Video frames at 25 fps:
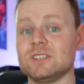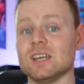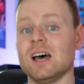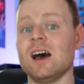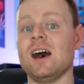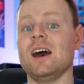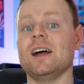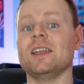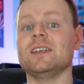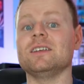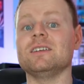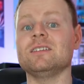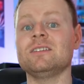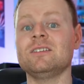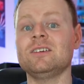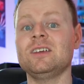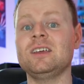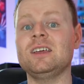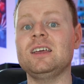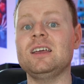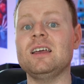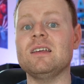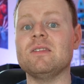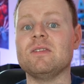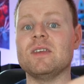done,
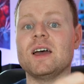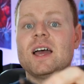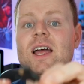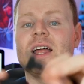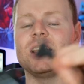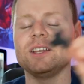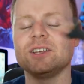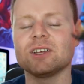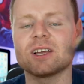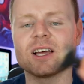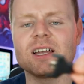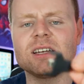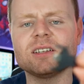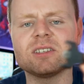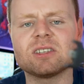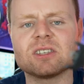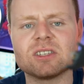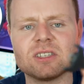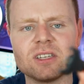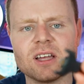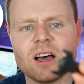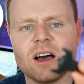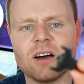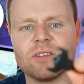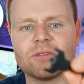then you're kind of
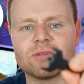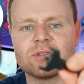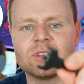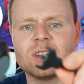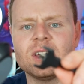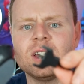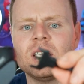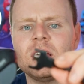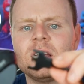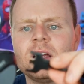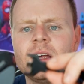stuffed.